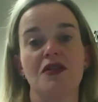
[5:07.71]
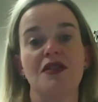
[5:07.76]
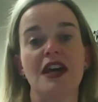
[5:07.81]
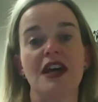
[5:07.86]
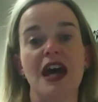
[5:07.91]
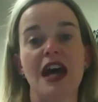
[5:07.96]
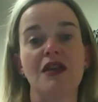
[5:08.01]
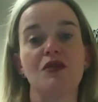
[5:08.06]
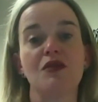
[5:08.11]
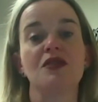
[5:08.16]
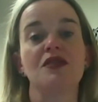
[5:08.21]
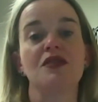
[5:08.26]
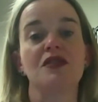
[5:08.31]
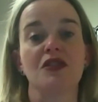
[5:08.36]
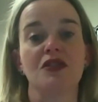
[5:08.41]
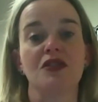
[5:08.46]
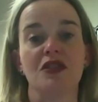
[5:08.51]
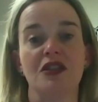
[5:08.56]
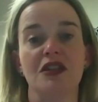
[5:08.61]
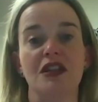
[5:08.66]
That was the
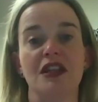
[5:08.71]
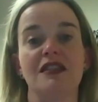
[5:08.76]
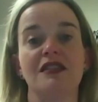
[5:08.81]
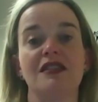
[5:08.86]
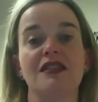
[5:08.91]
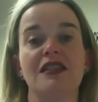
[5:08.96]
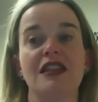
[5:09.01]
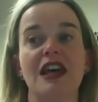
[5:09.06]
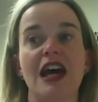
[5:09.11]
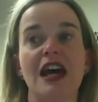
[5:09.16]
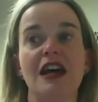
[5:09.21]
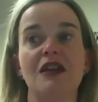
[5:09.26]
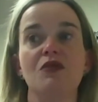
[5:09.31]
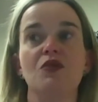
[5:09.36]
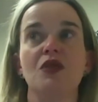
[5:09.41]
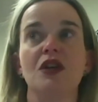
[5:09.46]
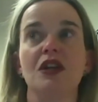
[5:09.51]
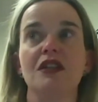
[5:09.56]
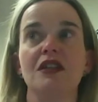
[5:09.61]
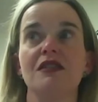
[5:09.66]
goodness. That
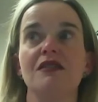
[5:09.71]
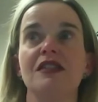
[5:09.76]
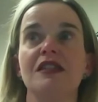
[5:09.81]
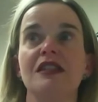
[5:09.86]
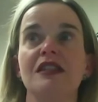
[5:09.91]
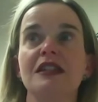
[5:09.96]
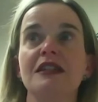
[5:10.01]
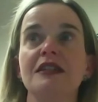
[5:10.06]
was,